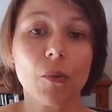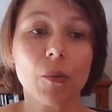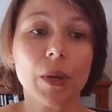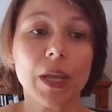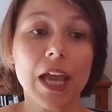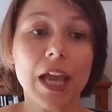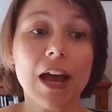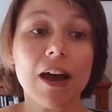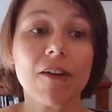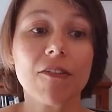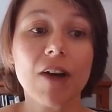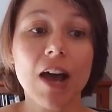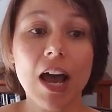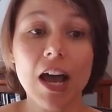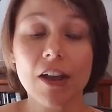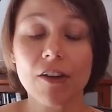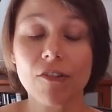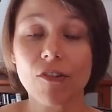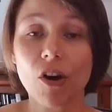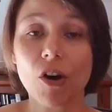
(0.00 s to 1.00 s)
We have
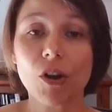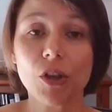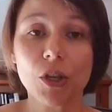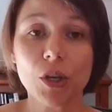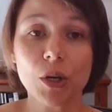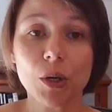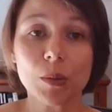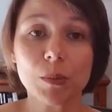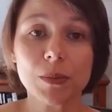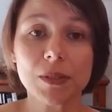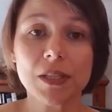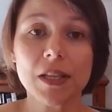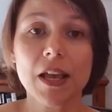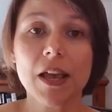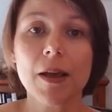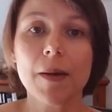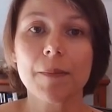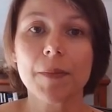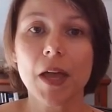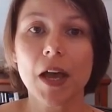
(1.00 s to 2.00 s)
high volumes,
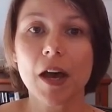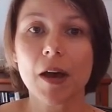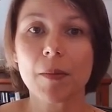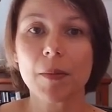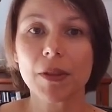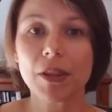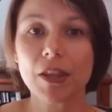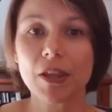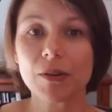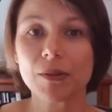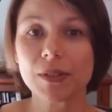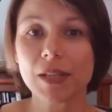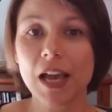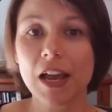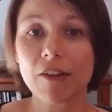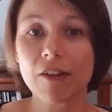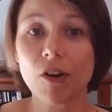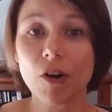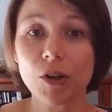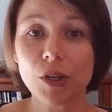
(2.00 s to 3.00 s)
and those
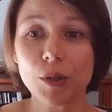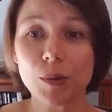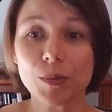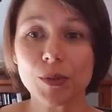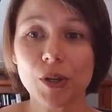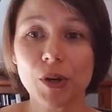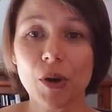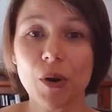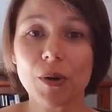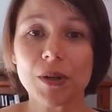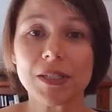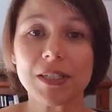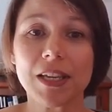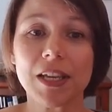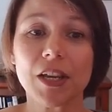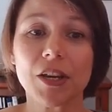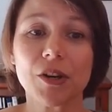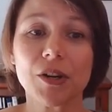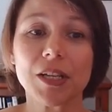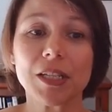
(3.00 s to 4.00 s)
high volumes are going to
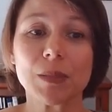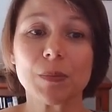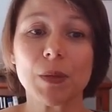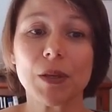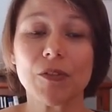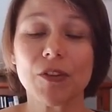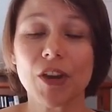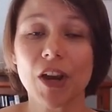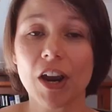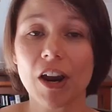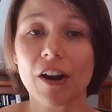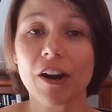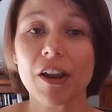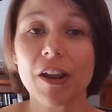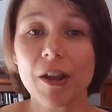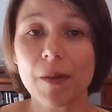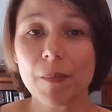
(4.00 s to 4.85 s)
increase PVR.